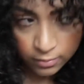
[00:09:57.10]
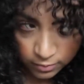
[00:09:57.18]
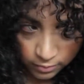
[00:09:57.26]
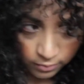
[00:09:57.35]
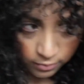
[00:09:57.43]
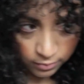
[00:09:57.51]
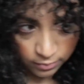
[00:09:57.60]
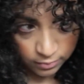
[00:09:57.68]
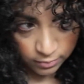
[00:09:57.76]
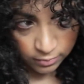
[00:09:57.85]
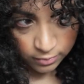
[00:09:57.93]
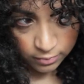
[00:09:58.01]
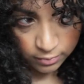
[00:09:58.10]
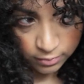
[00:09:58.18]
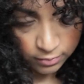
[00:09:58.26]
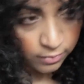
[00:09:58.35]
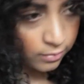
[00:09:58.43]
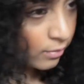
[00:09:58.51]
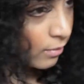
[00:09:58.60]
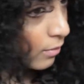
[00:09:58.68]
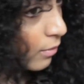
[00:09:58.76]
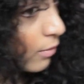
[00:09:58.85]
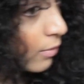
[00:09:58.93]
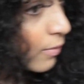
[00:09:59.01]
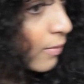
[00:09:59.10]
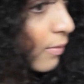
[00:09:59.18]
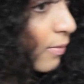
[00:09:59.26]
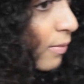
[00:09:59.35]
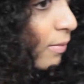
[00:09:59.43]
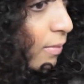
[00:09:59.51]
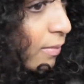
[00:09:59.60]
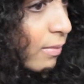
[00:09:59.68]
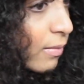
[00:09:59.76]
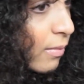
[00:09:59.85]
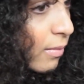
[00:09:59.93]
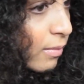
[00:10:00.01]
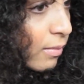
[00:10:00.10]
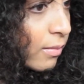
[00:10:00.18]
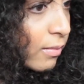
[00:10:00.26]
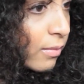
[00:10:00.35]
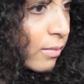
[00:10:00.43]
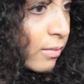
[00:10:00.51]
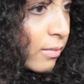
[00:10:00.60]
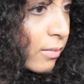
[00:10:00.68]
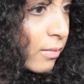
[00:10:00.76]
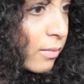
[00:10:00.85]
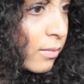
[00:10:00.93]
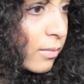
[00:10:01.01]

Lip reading: Nothing is said.